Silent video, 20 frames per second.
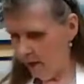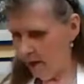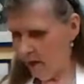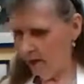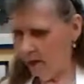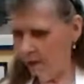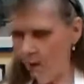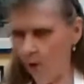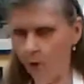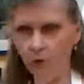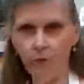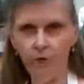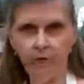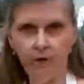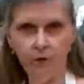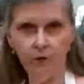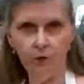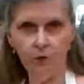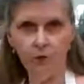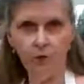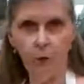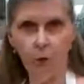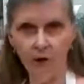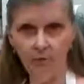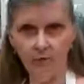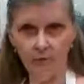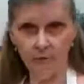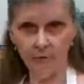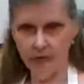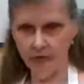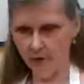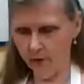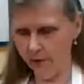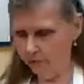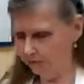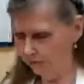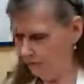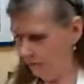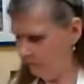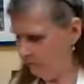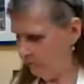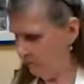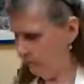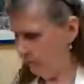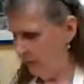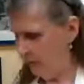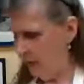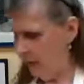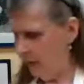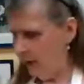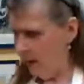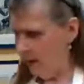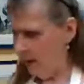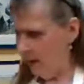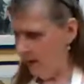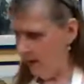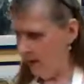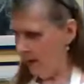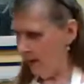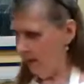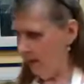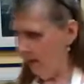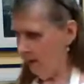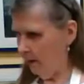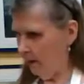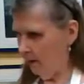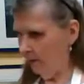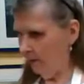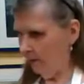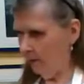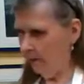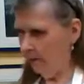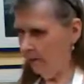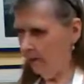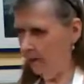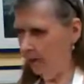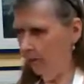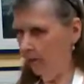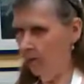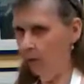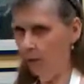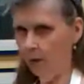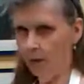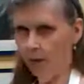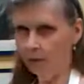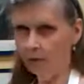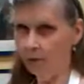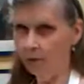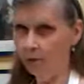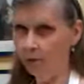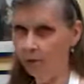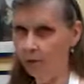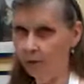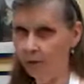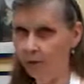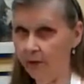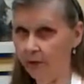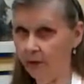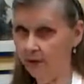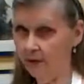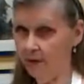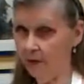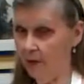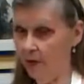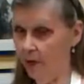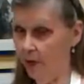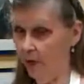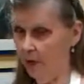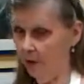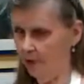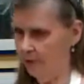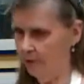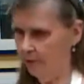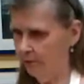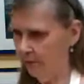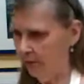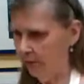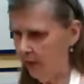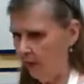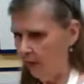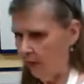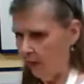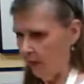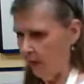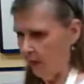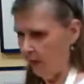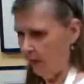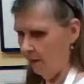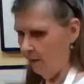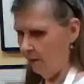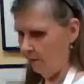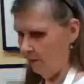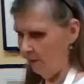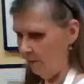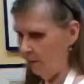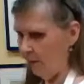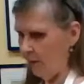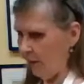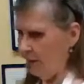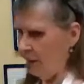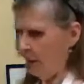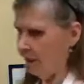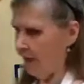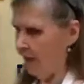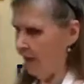an old-fashioned waffle maker, and I'm not going to move it because it's hot. But it